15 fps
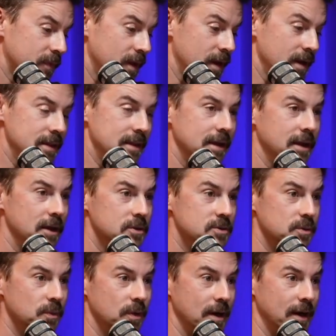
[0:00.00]
Anything
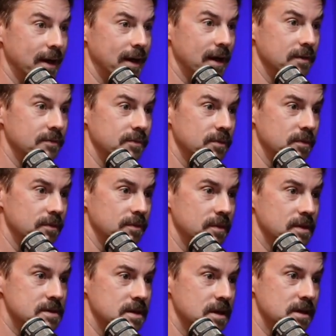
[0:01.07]
else you want to add for
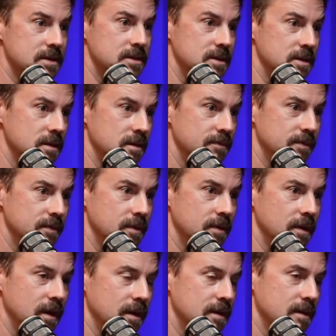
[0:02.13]
this next year?
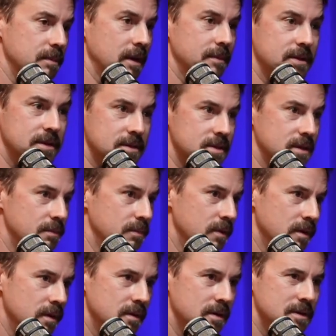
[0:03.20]
For maybe
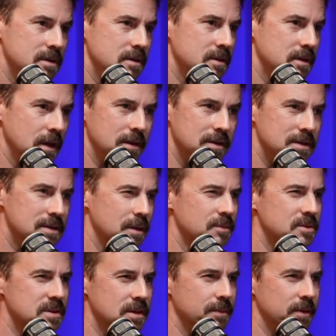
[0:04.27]
December.
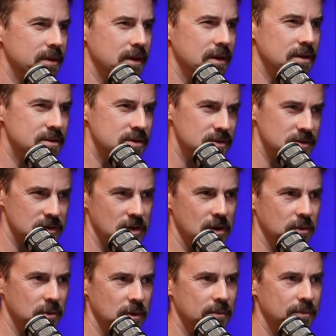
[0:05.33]
December's typically a
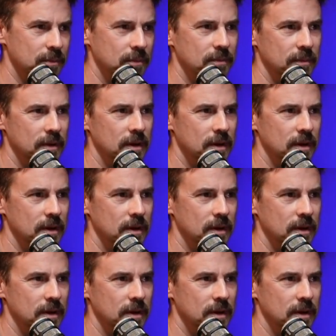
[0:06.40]
slower month.